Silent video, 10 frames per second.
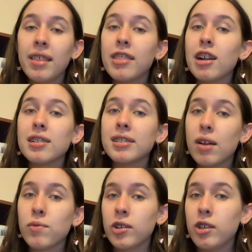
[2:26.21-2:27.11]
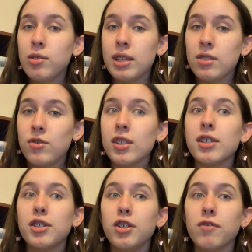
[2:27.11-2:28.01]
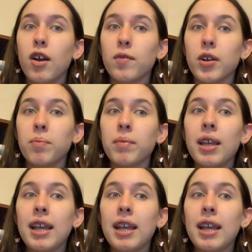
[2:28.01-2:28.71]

There are several uses for this new rover,